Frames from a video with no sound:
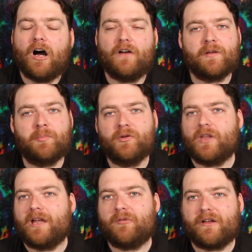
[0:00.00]
on the
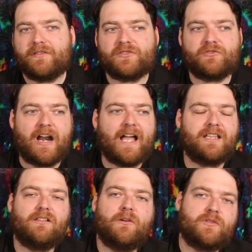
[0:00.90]
Boulay Brothers
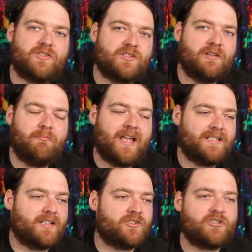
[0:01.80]
Dracula, which is an
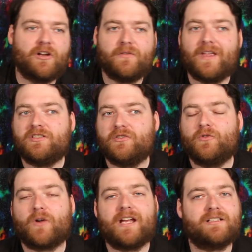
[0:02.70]
amazing show. They do
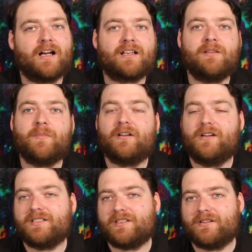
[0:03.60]
great
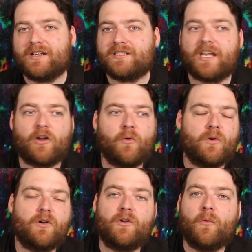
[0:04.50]
documentary series like
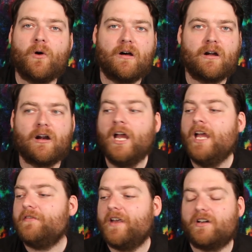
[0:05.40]
horror noir.
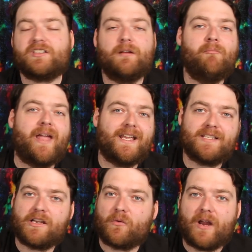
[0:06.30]
There's an
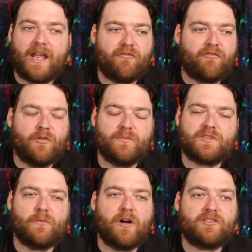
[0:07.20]
amazing array of films
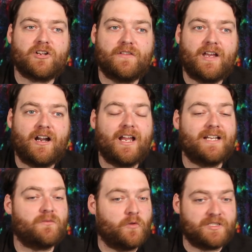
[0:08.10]
to watch on there.
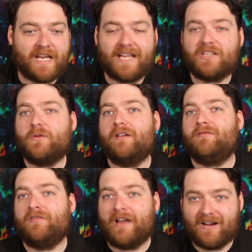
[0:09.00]
It would take you a
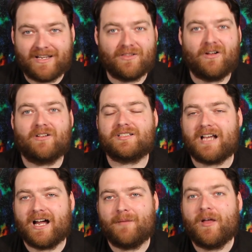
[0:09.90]
very long
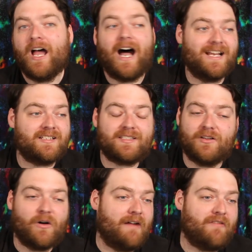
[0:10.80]
time.
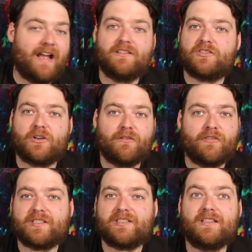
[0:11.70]
I've had the
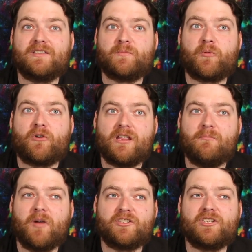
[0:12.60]
service since pretty
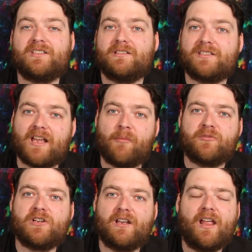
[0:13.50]
much its
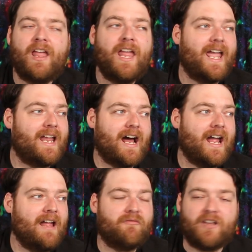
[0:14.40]
inception, and
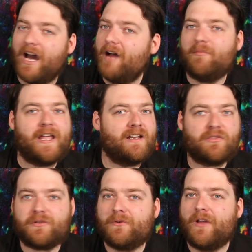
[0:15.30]
I have not made
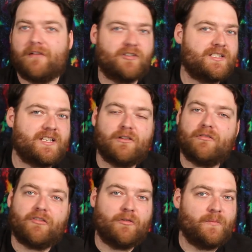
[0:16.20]
it through every single
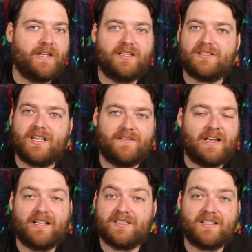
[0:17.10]
film
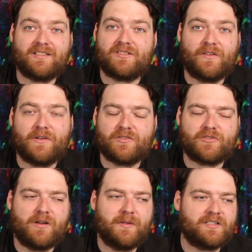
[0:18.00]
that exists on their
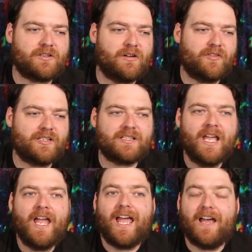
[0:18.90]
streaming service,
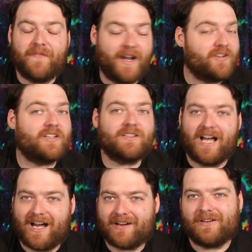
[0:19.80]
and there's a
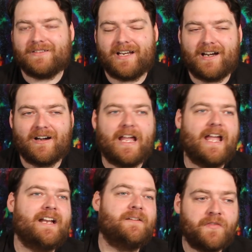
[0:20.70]
lot on there.
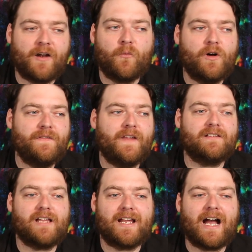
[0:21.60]
And they're one
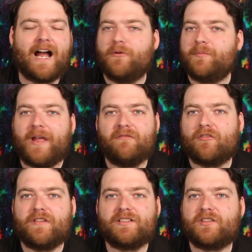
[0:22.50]
that like I would pay
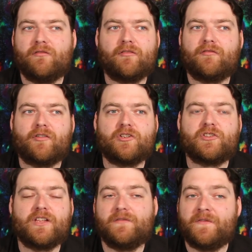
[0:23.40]
for this over
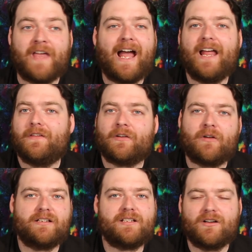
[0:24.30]
virtually that, and the
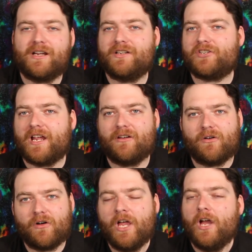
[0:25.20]
Criterion
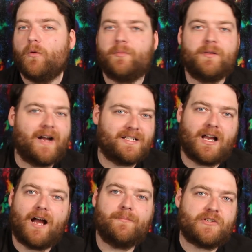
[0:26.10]
Channel would be my
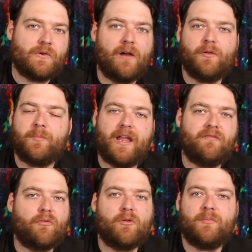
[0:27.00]
top two I would pay
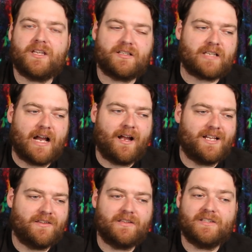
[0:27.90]
for, because I
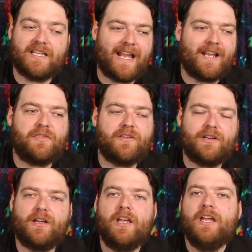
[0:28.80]
like the